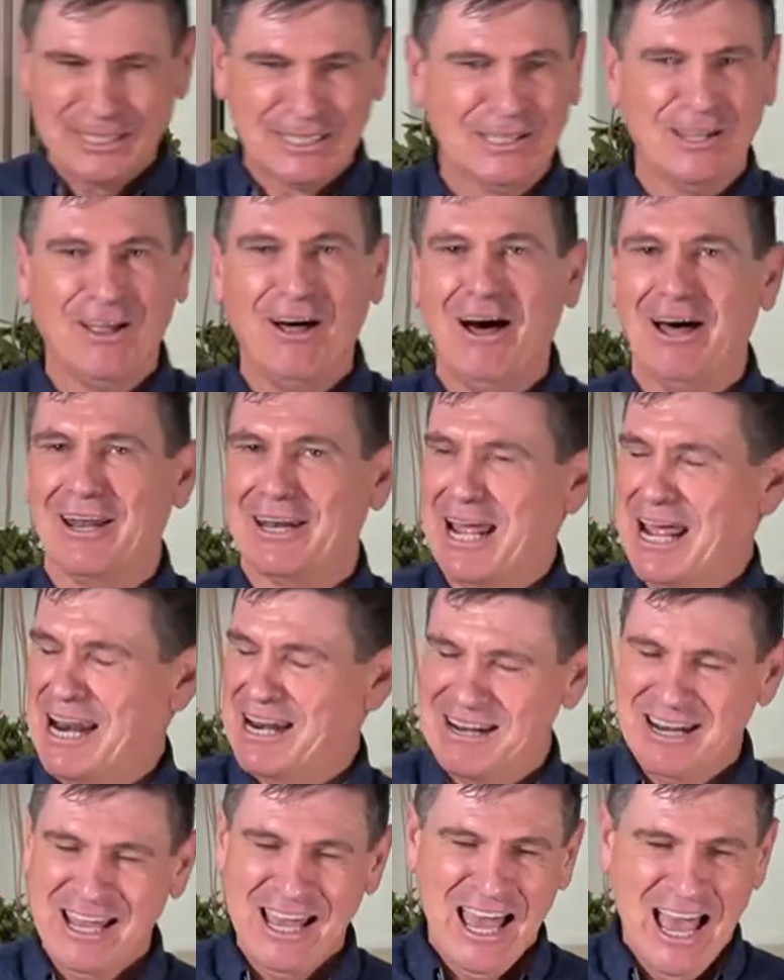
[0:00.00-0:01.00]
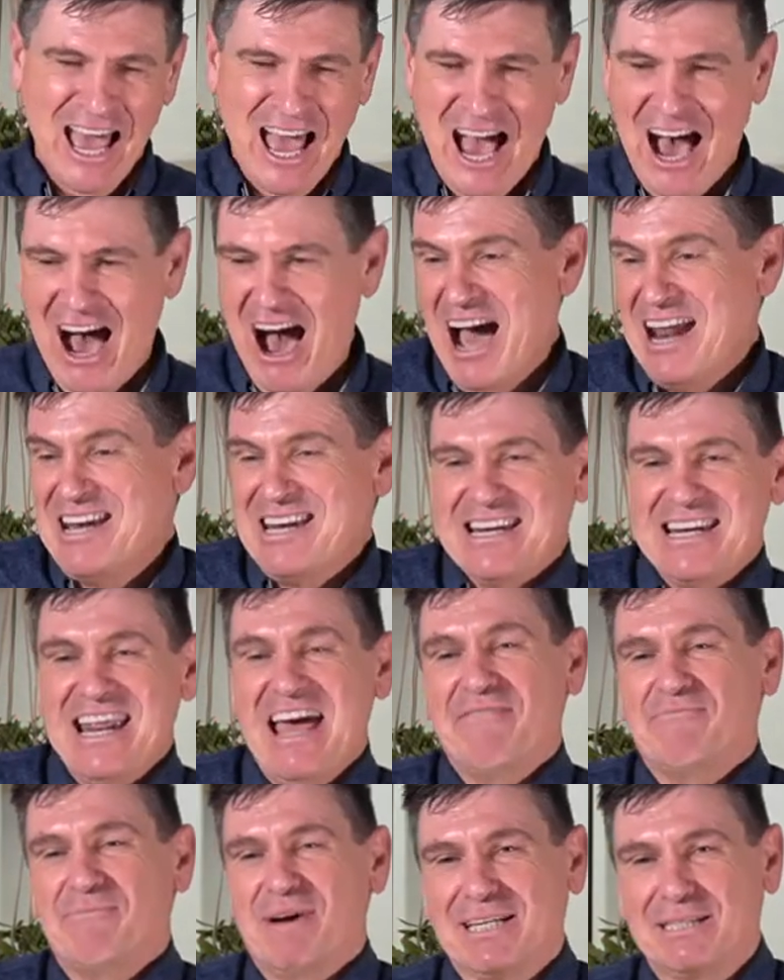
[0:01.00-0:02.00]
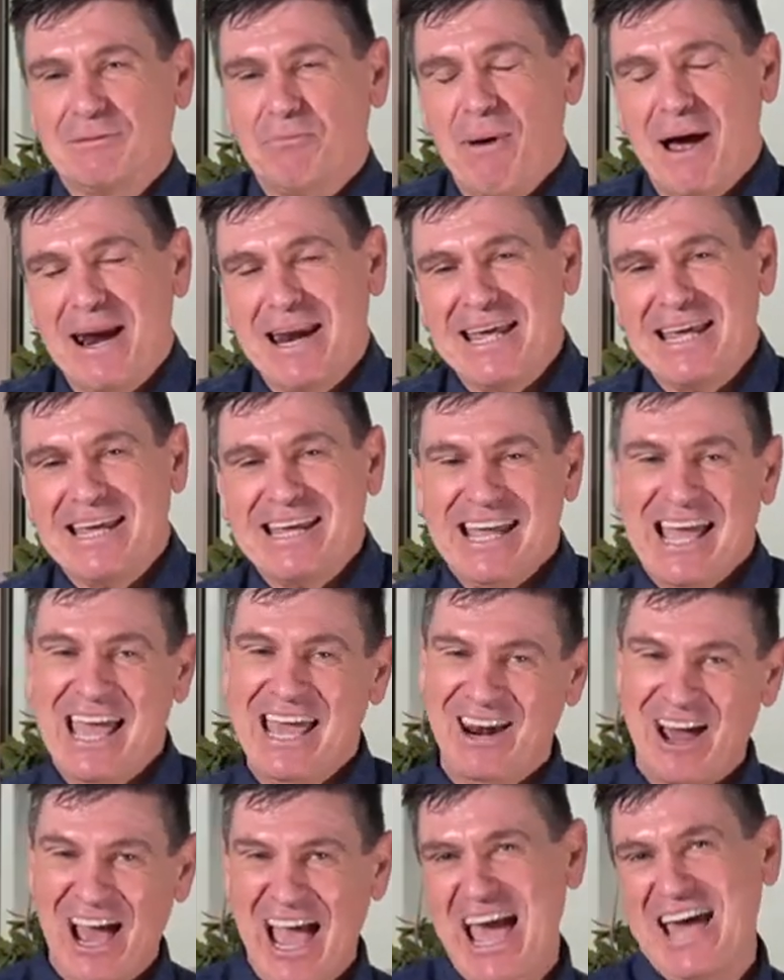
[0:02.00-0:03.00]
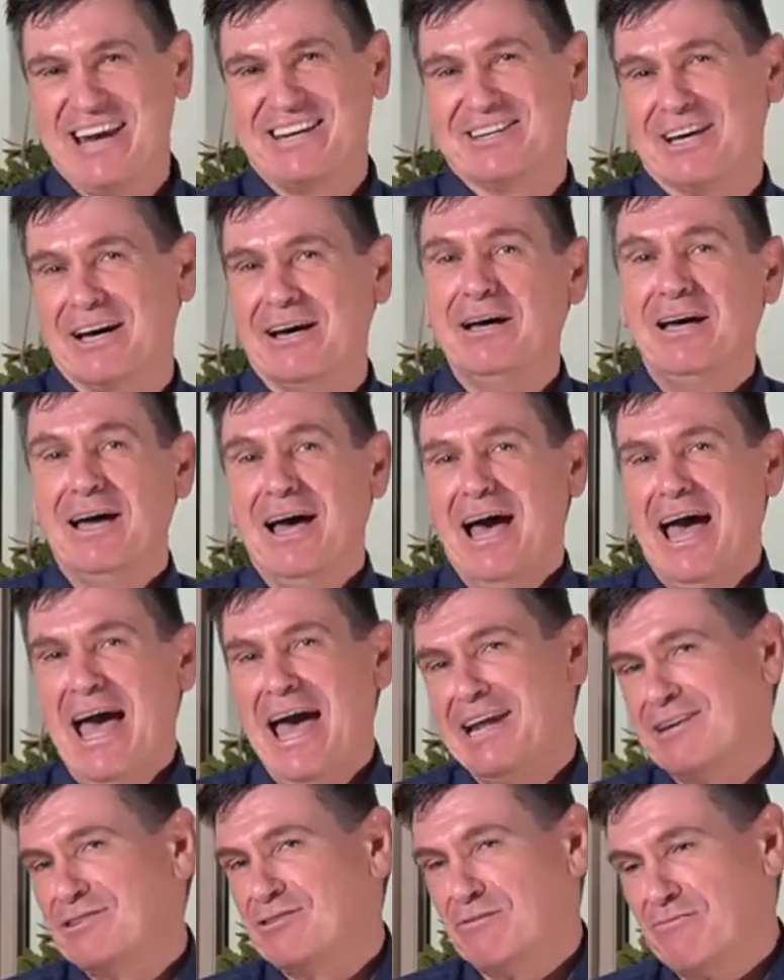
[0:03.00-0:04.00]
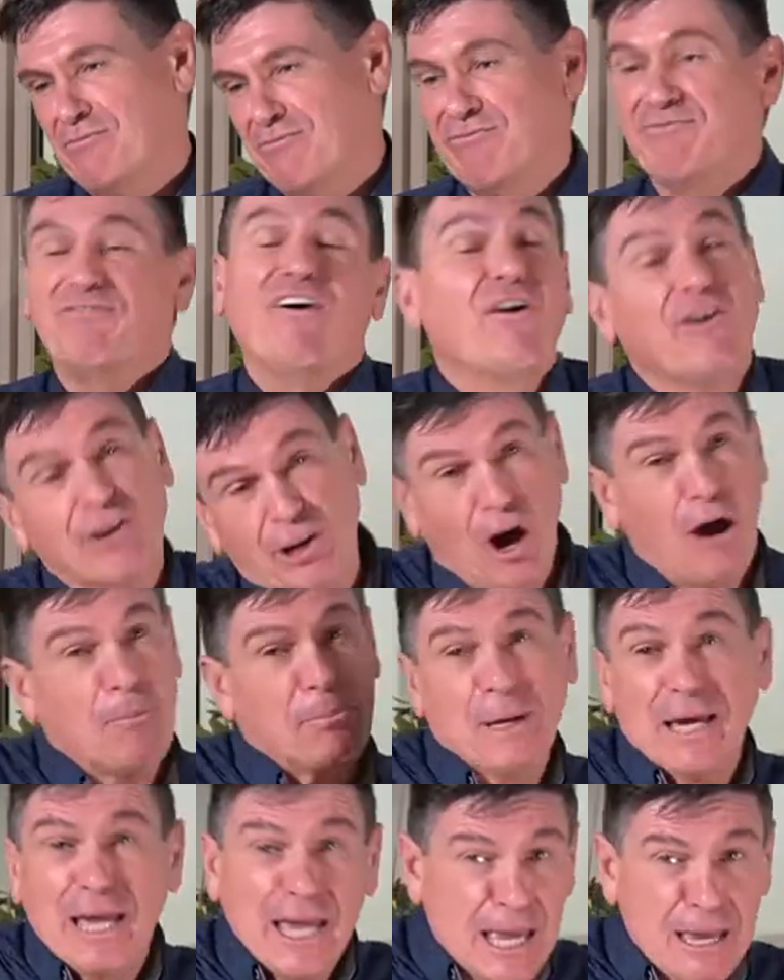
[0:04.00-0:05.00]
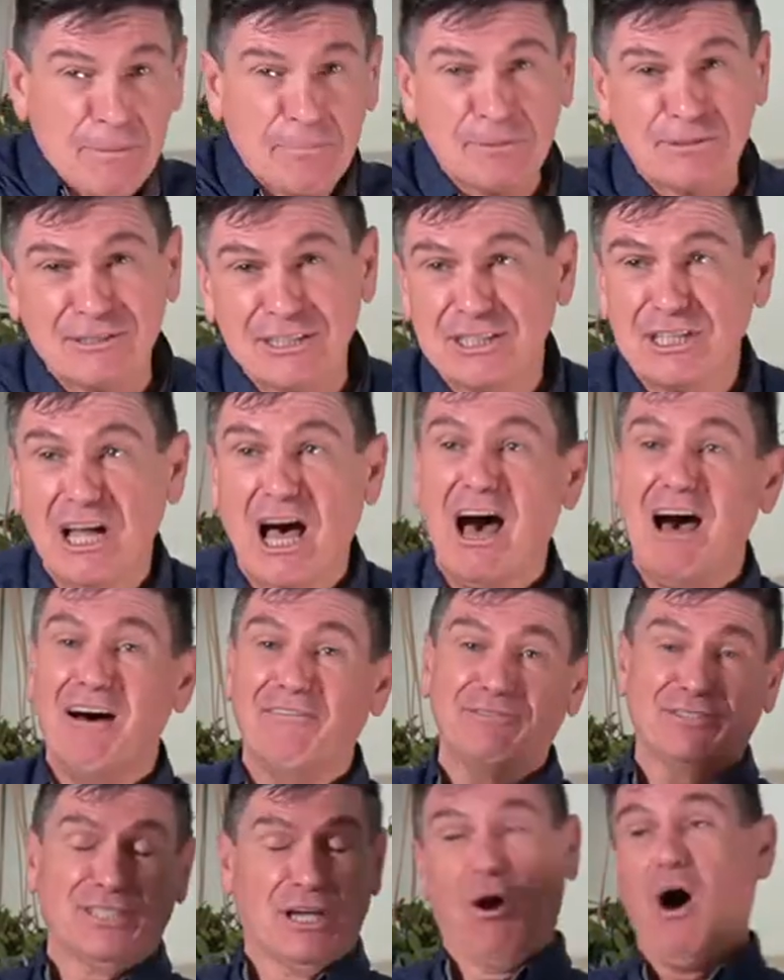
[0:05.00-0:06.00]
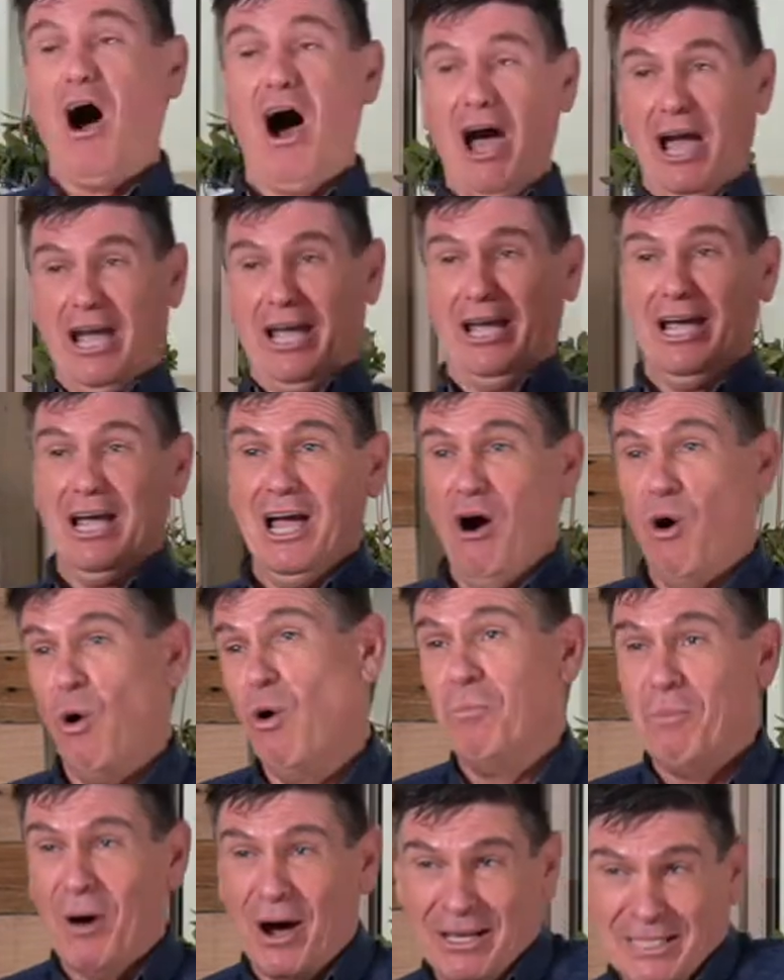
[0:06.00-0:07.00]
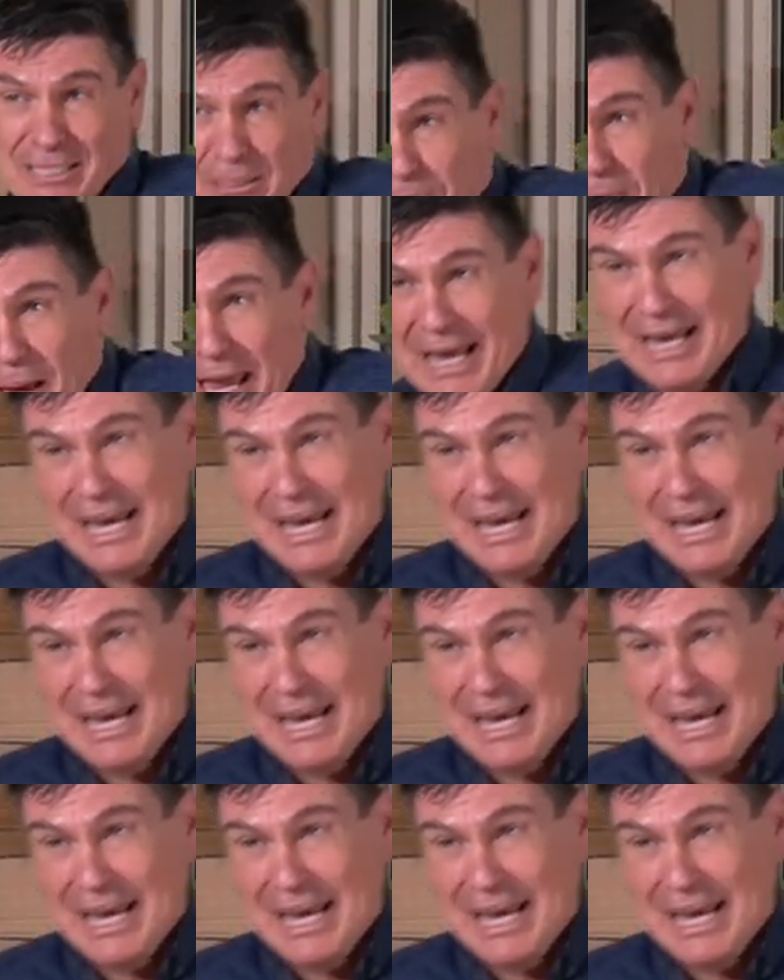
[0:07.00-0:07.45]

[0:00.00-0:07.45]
a lot and I didn't have much money, and I had to photocopy a heap of stuff. So all my spare